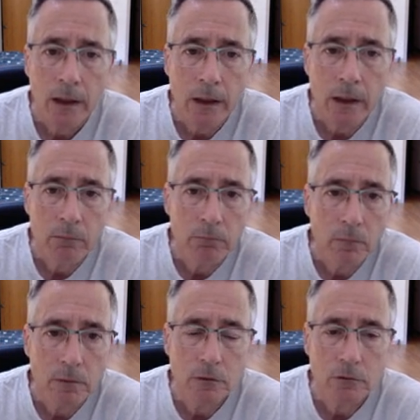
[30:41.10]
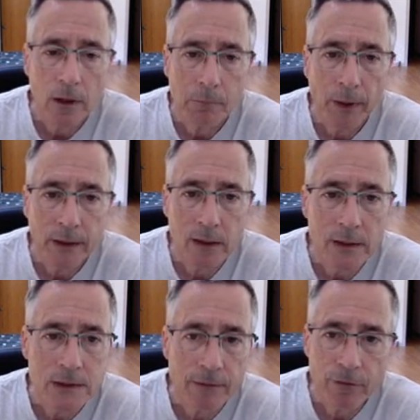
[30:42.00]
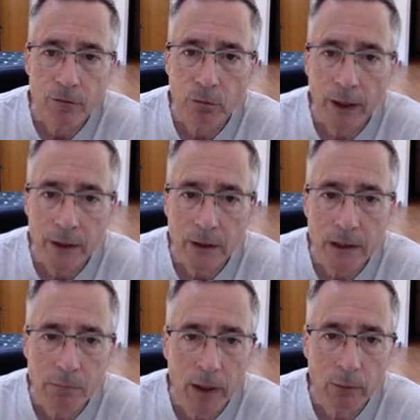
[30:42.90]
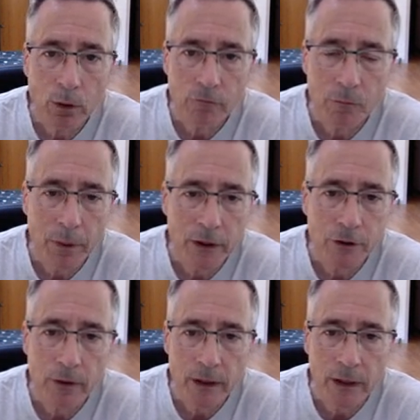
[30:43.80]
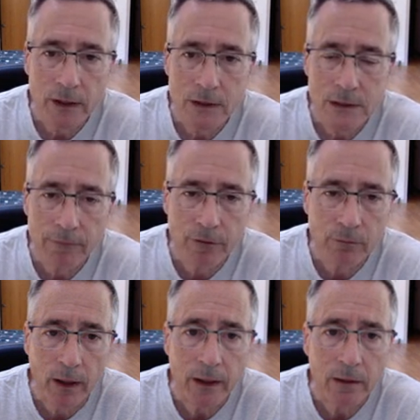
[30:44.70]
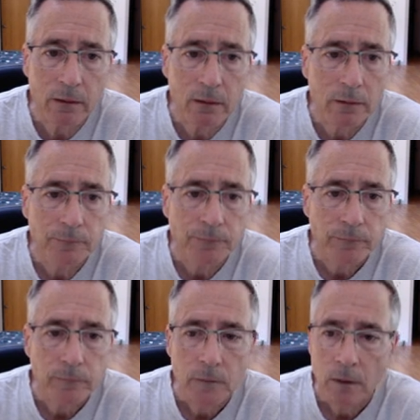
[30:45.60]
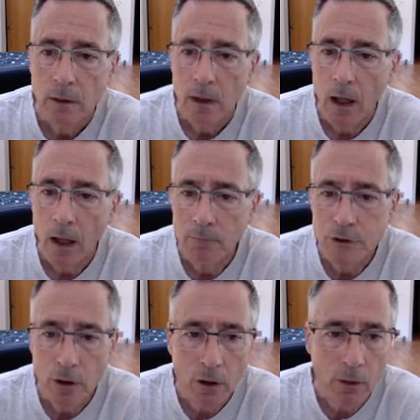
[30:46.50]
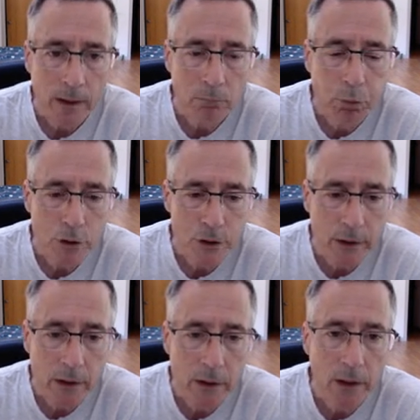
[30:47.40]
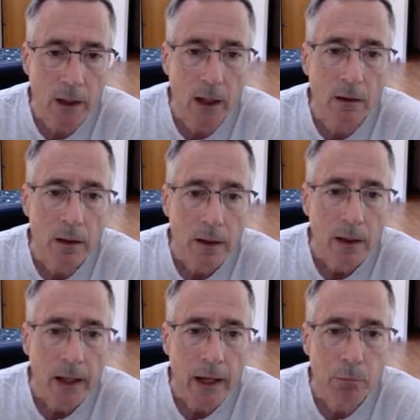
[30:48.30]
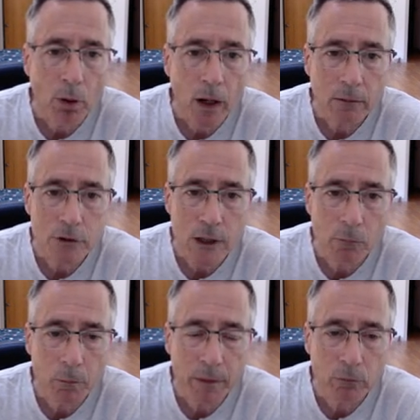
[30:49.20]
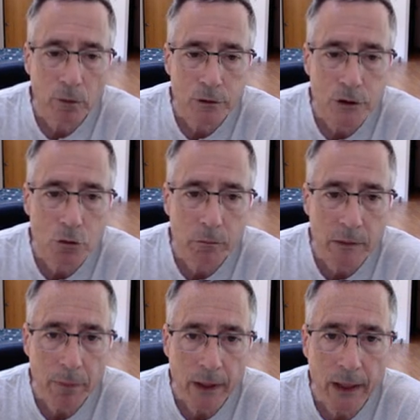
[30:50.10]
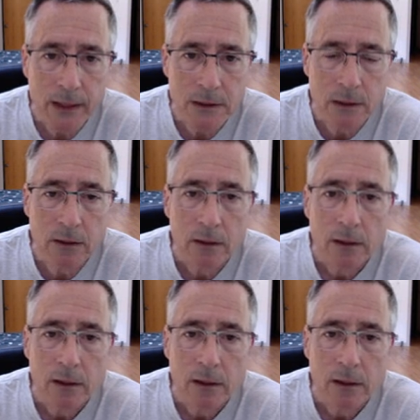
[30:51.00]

He dropped back to the 7th rank to keep my rook from penetrating on the 7th rank. So I pushed the a pawn, which I'm hoping will soon be passed.